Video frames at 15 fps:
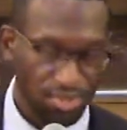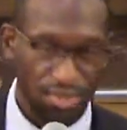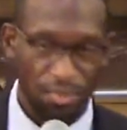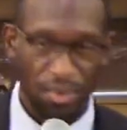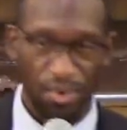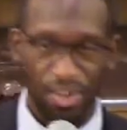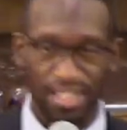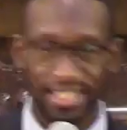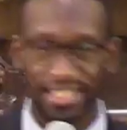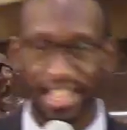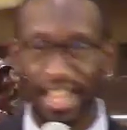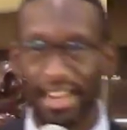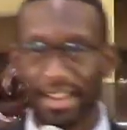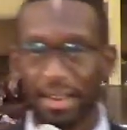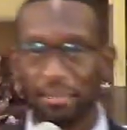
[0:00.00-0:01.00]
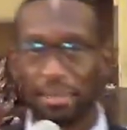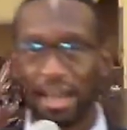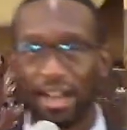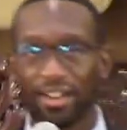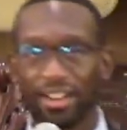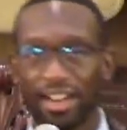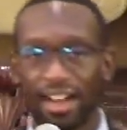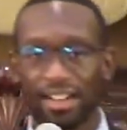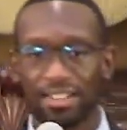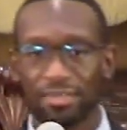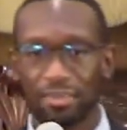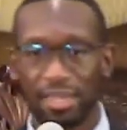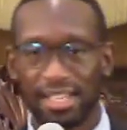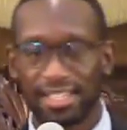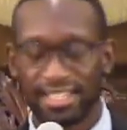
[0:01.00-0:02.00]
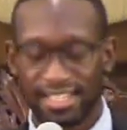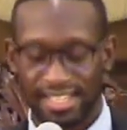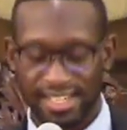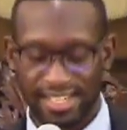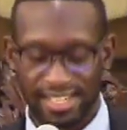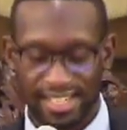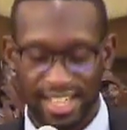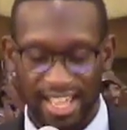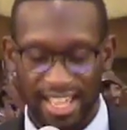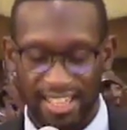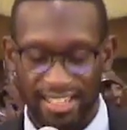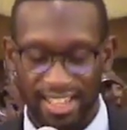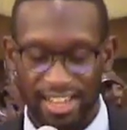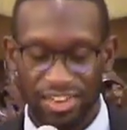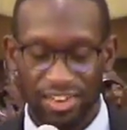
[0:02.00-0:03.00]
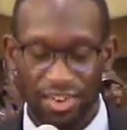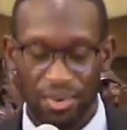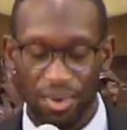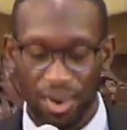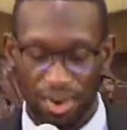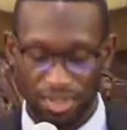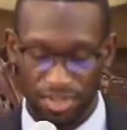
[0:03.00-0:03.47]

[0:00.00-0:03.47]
are more excited about God's blessings than you are.